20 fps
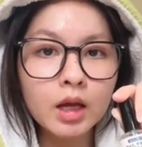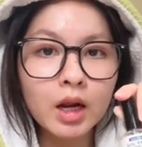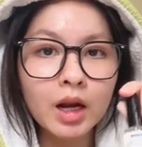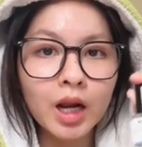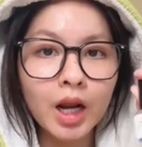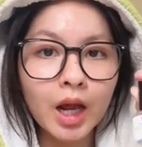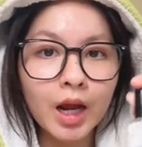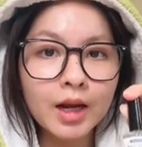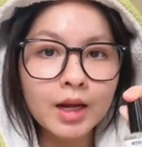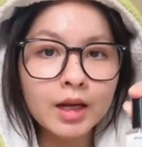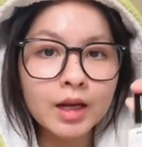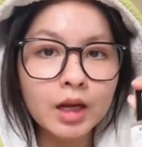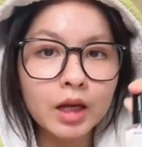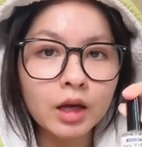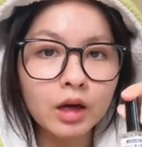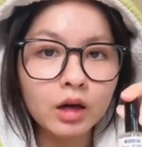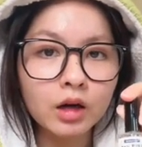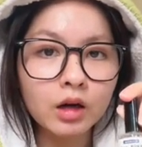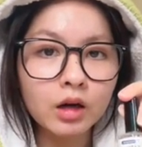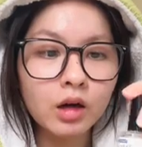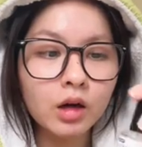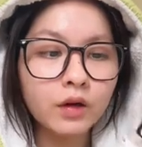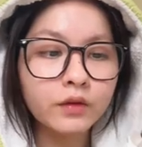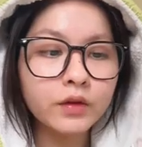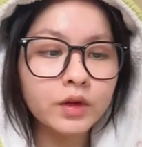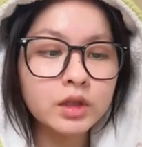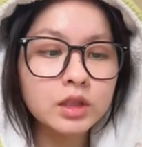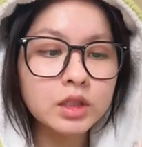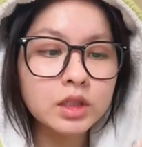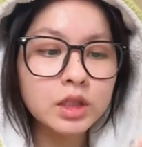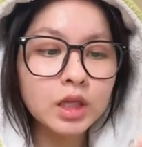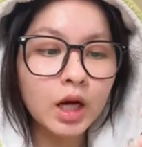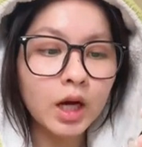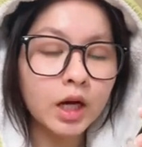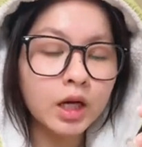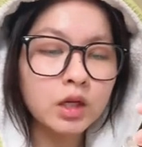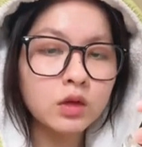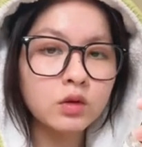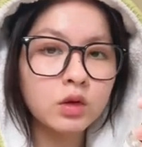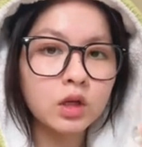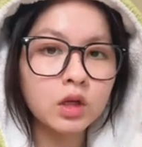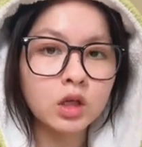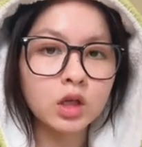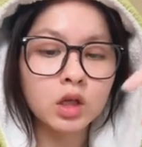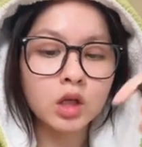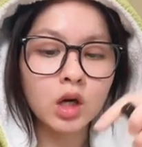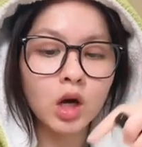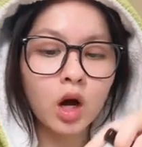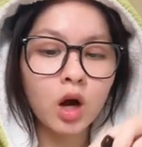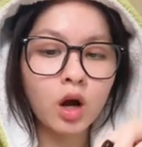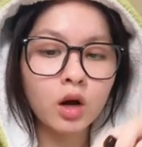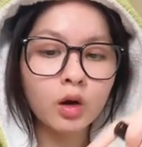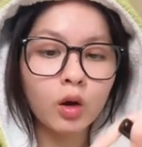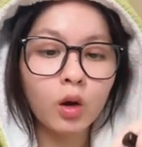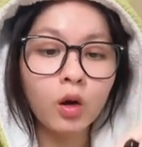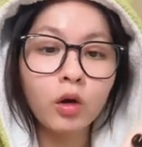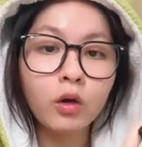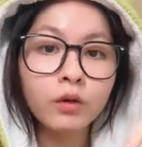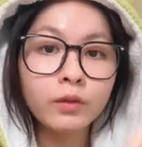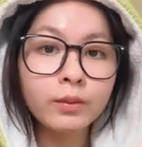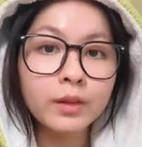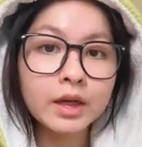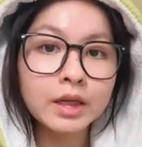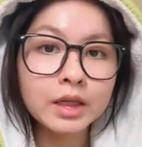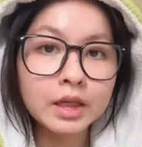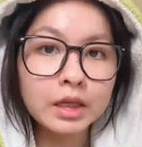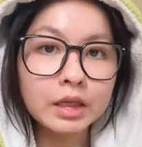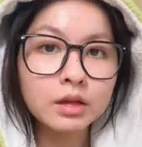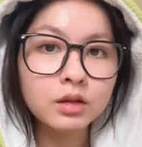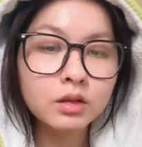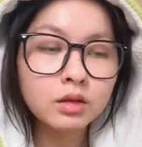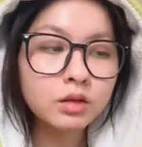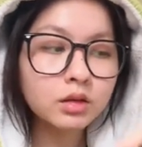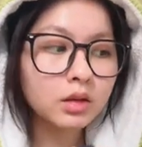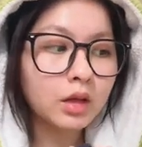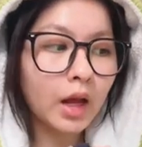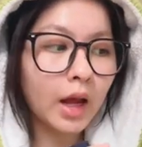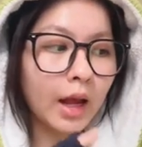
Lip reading: light layer of the dehydrator on all of my nails,